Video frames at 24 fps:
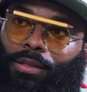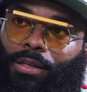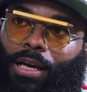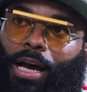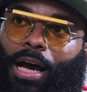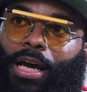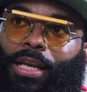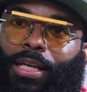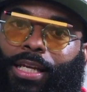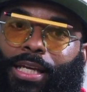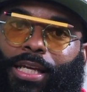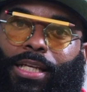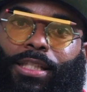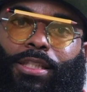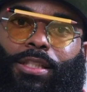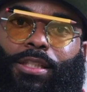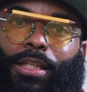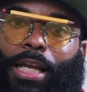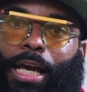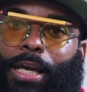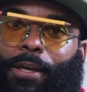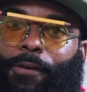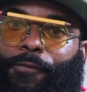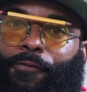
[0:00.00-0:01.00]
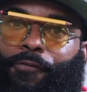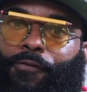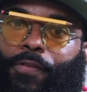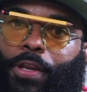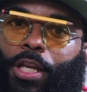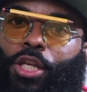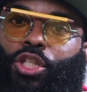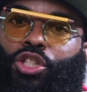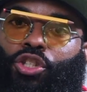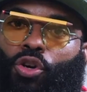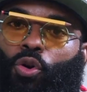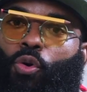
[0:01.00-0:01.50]
Yeah. I need to like
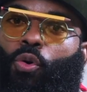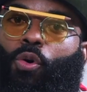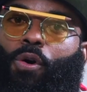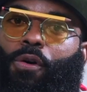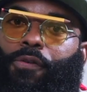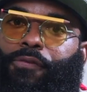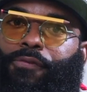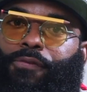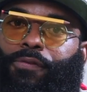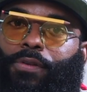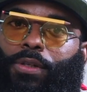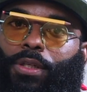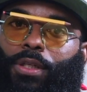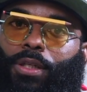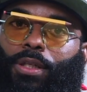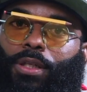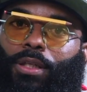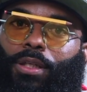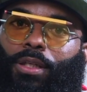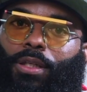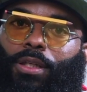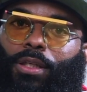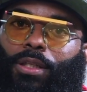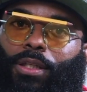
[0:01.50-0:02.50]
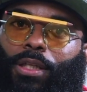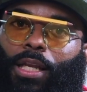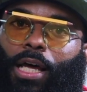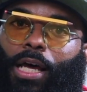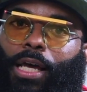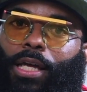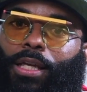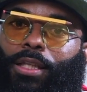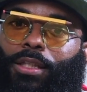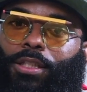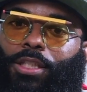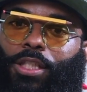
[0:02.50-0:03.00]
finish off
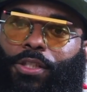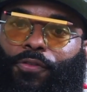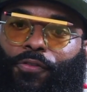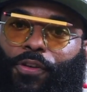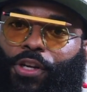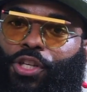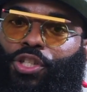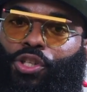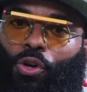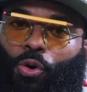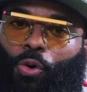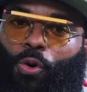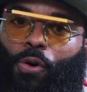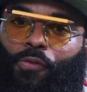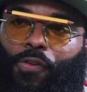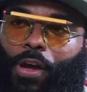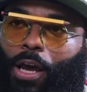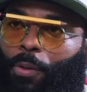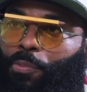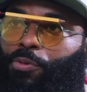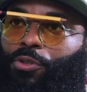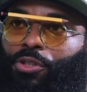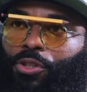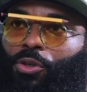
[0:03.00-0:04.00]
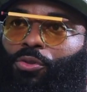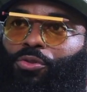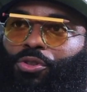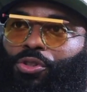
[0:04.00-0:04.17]
episode